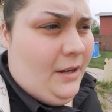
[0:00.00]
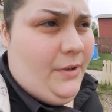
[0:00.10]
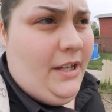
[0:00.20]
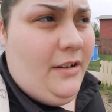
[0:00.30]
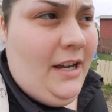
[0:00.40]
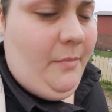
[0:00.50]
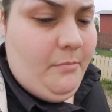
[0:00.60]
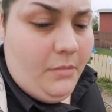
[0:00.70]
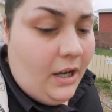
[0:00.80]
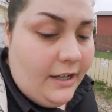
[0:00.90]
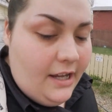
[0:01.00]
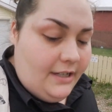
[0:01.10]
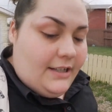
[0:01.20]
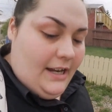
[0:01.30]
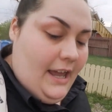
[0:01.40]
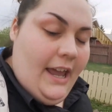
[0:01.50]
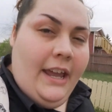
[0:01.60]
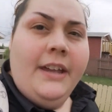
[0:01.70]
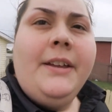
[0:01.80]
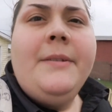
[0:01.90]
out here and muggy
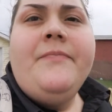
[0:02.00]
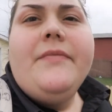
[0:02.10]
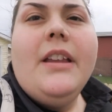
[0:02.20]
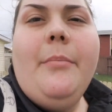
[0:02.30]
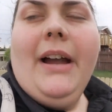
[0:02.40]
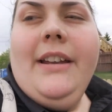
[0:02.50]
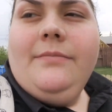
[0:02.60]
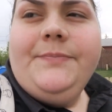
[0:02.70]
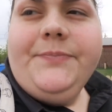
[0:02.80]
today, but